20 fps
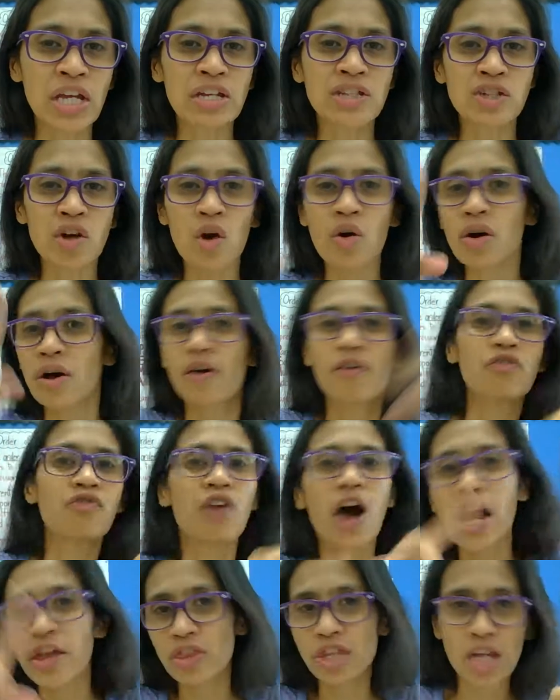So
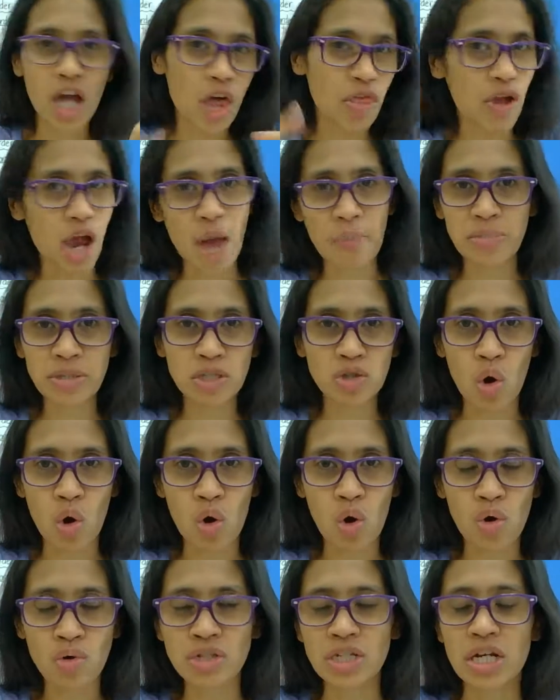find the other
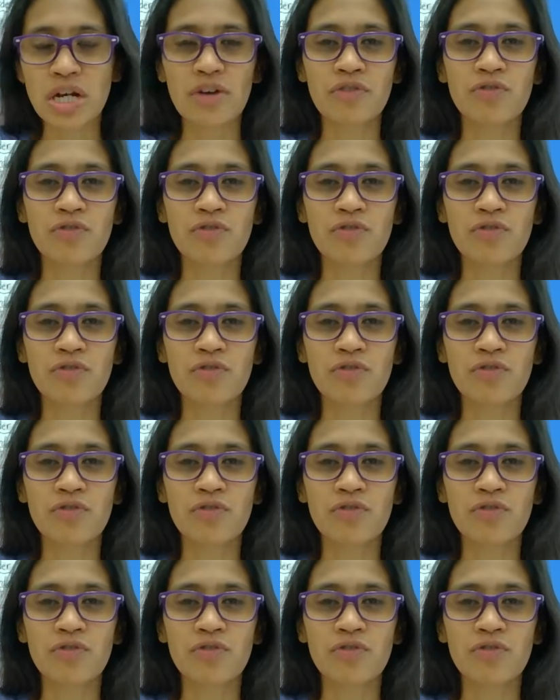episodes